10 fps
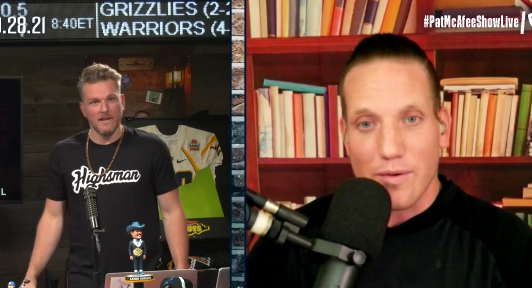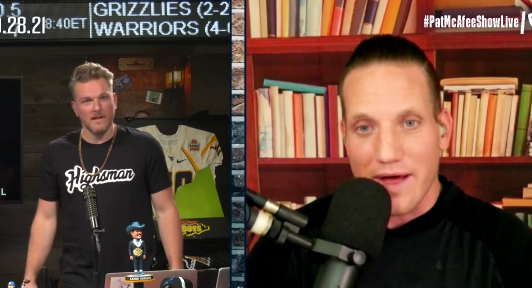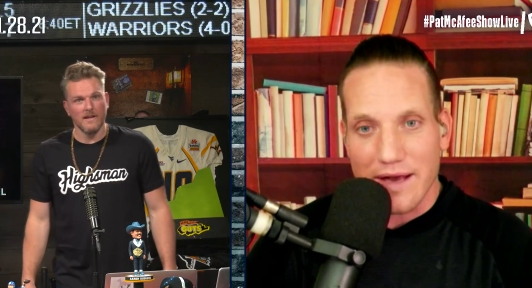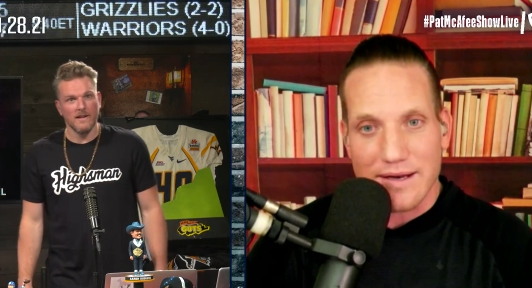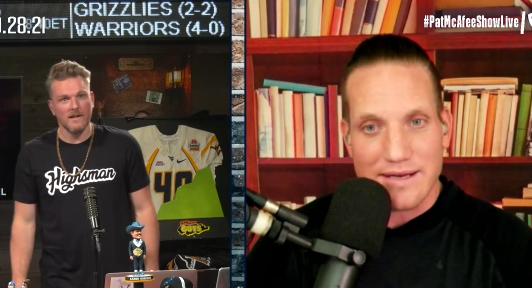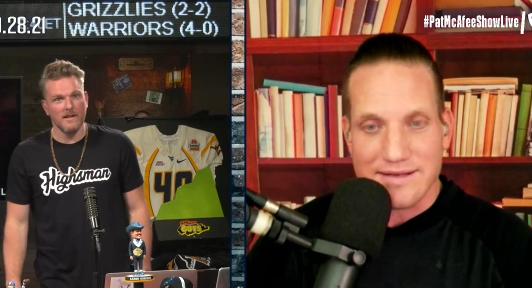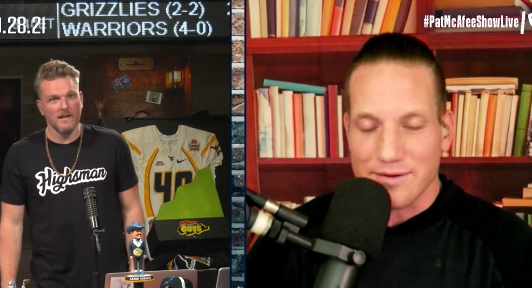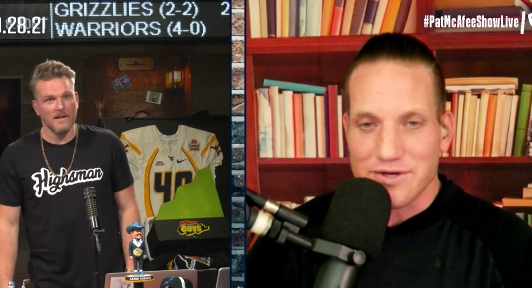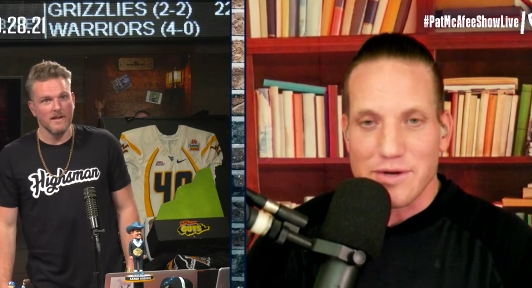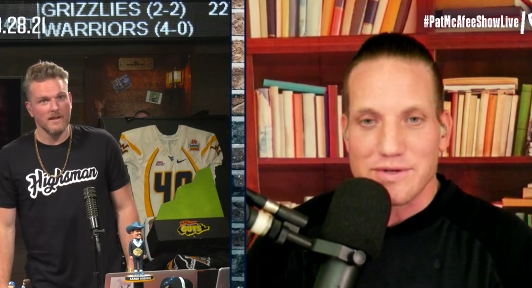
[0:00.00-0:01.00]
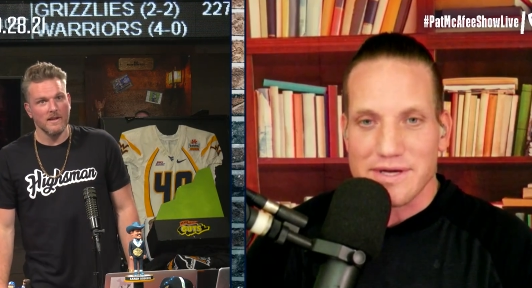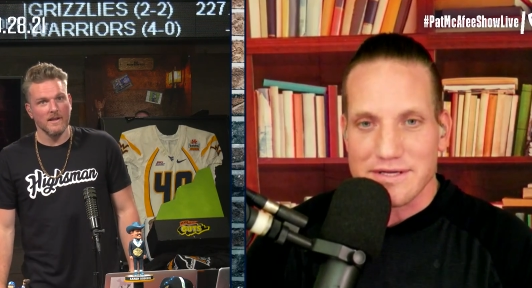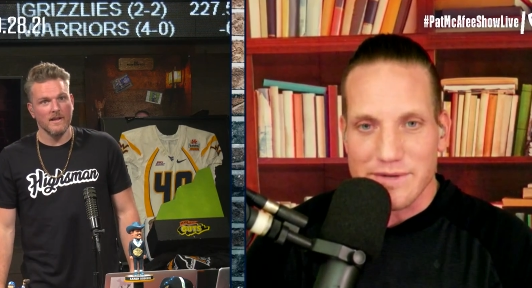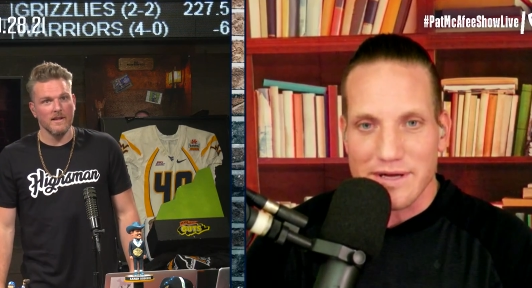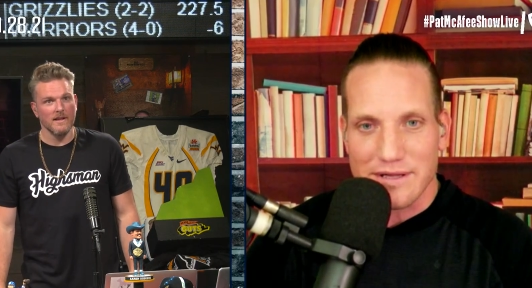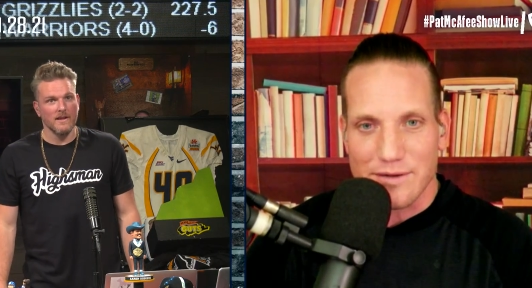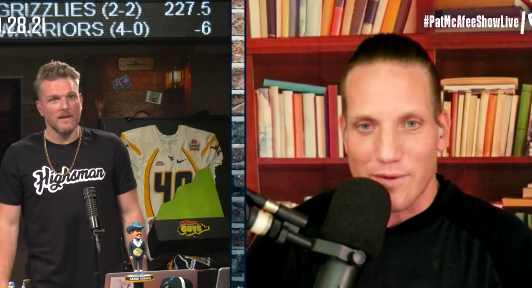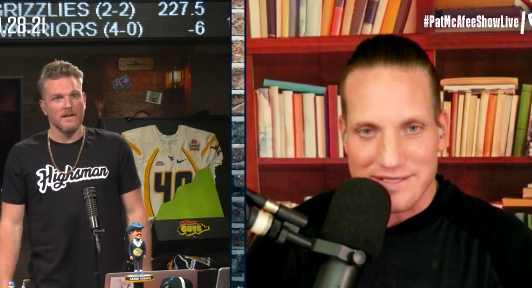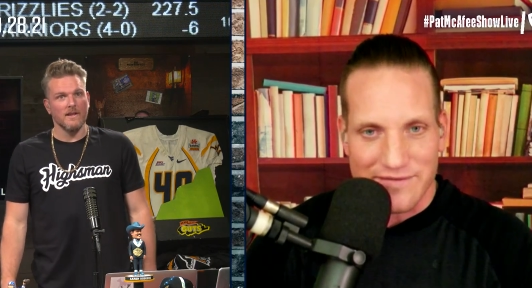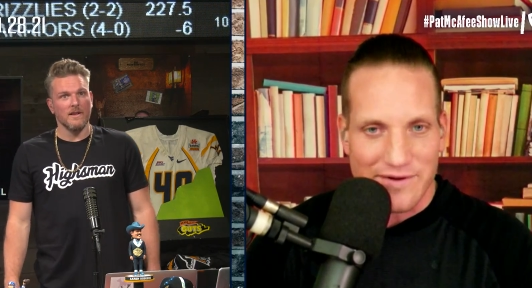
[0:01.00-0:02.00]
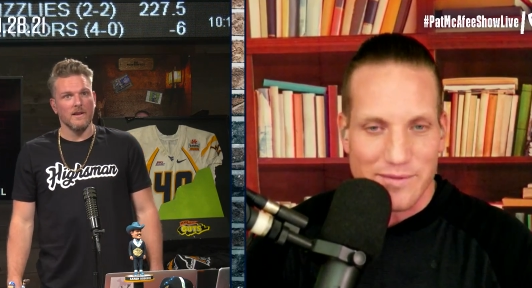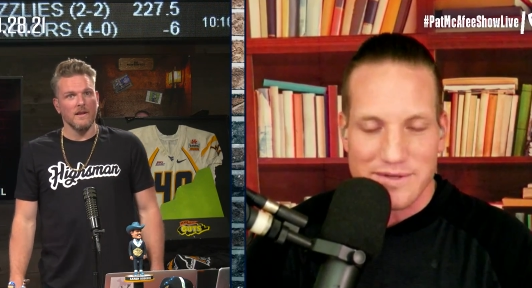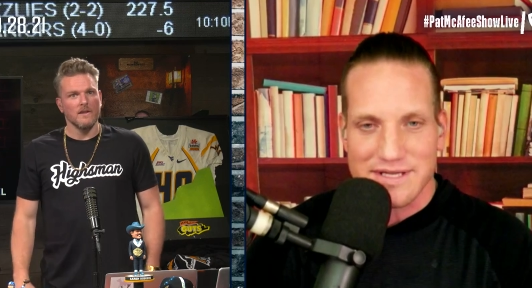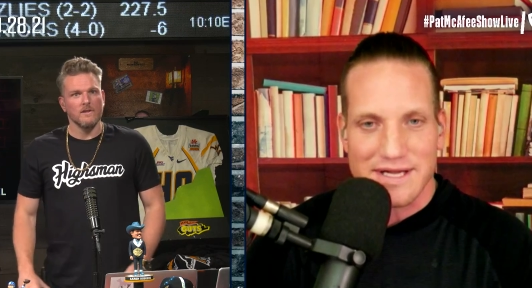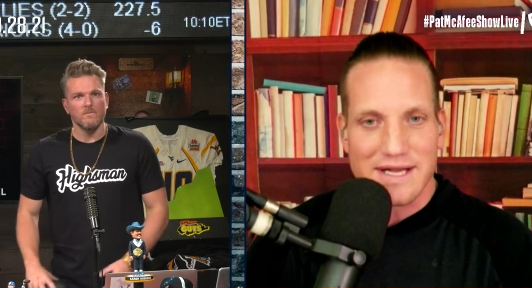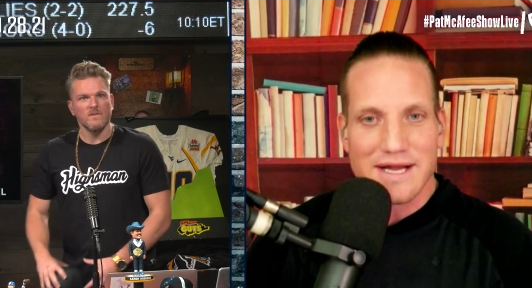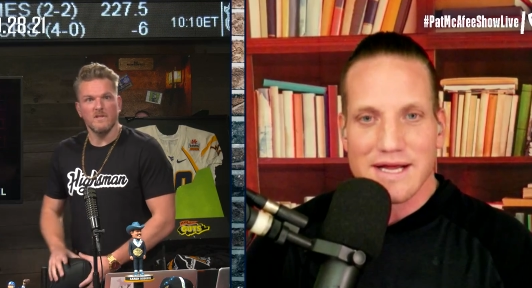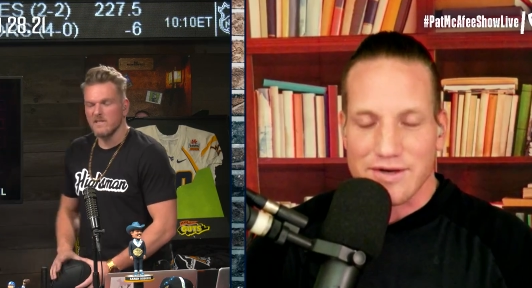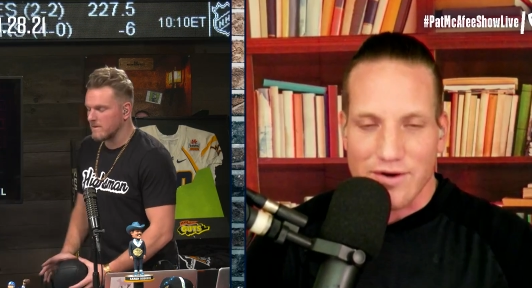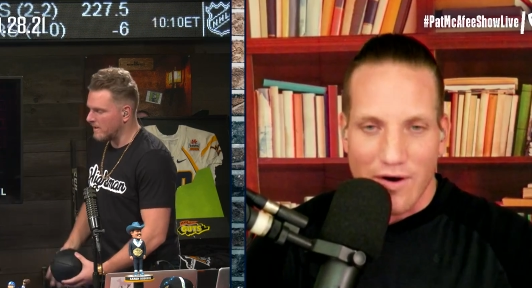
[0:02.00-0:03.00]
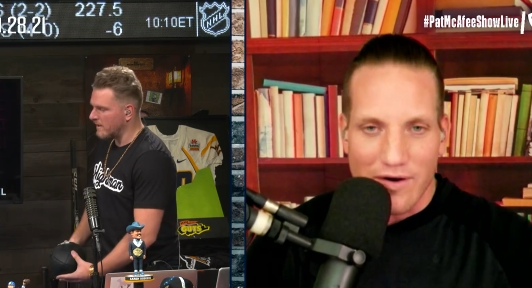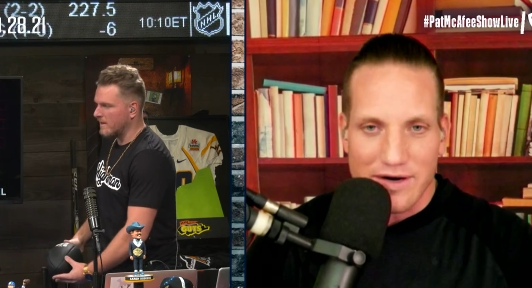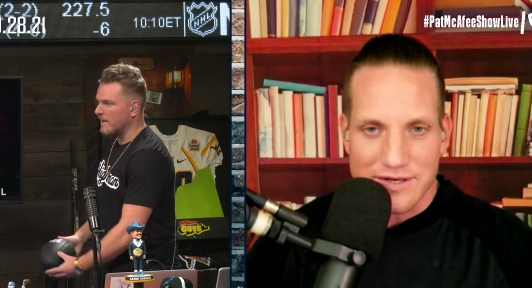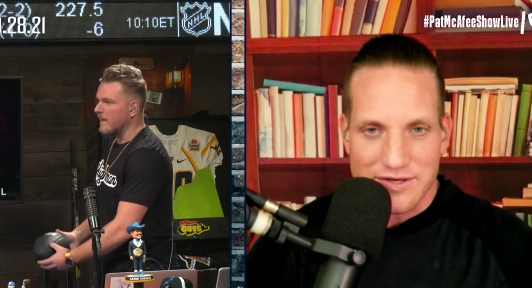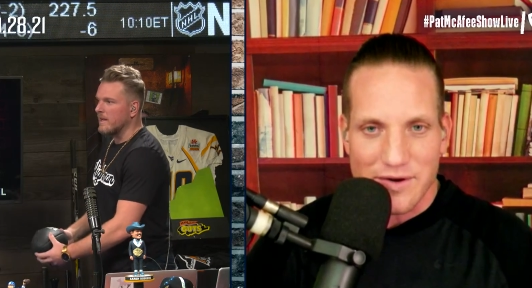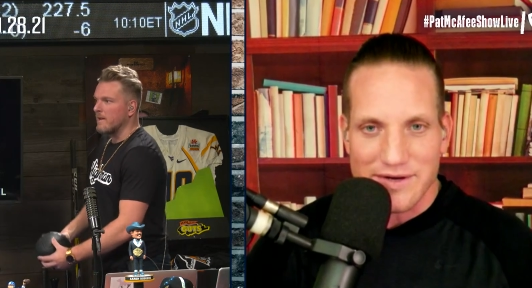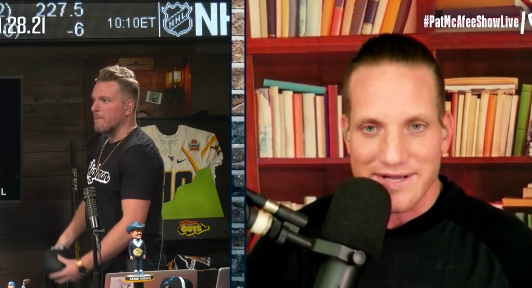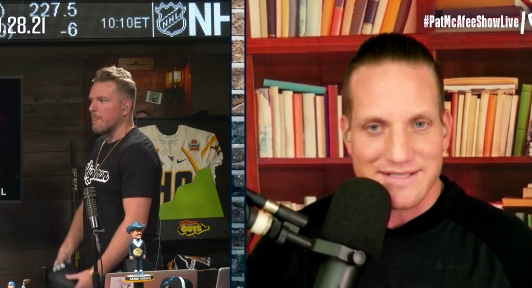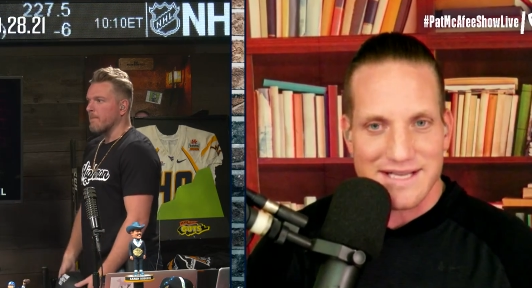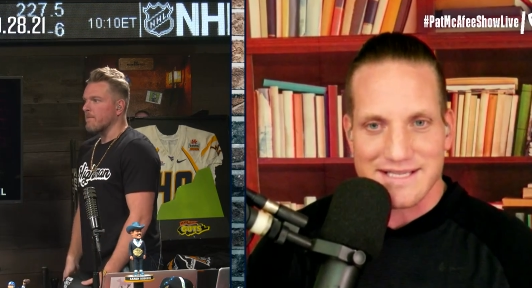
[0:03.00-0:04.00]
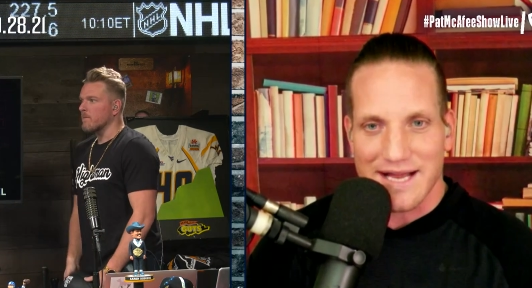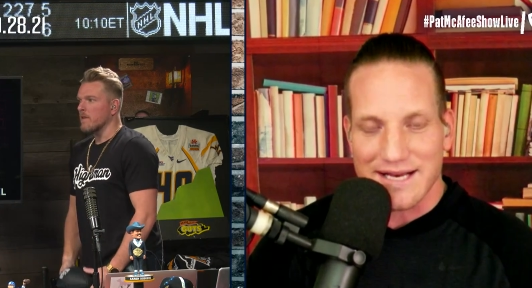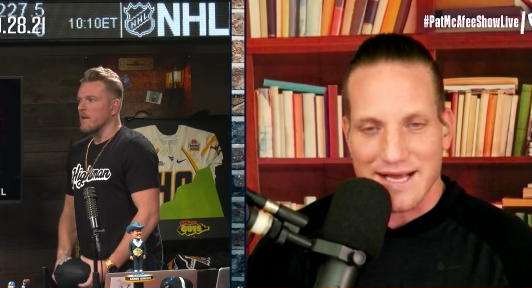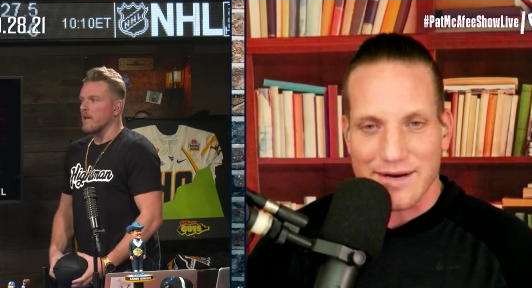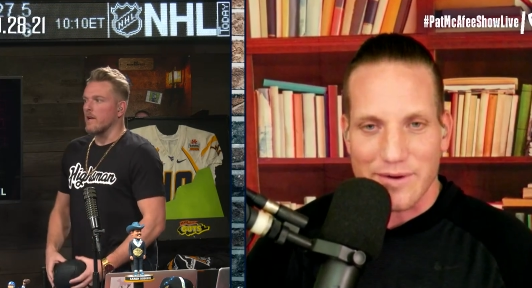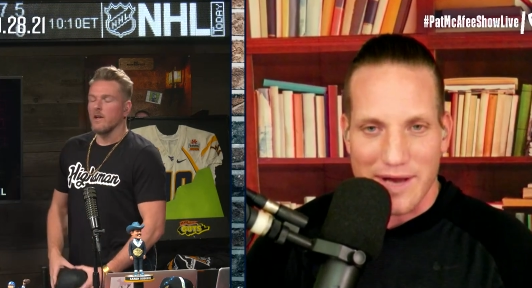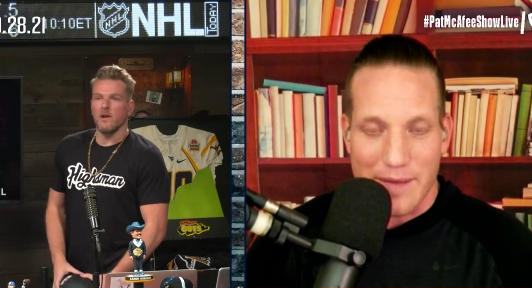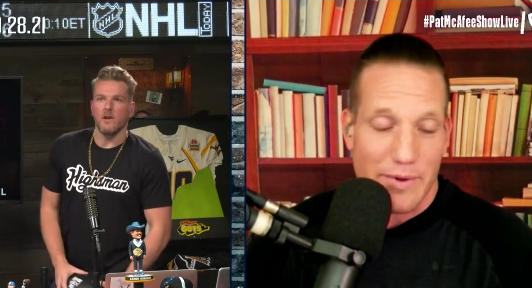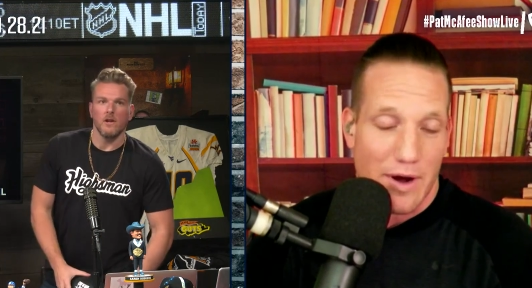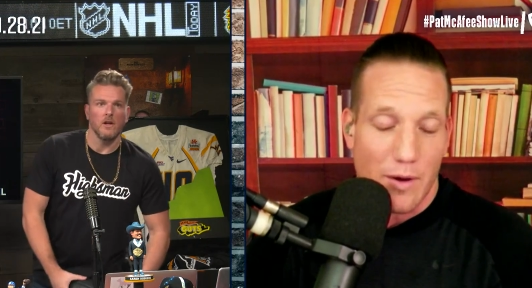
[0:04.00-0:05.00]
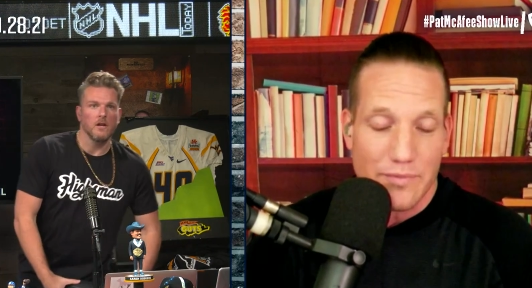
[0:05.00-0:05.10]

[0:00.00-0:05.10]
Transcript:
Speaker 1: Until Joe tells me otherwise, if he wants to to call into uh, the show and tell us that's not exactly what happened, but I'll, I'll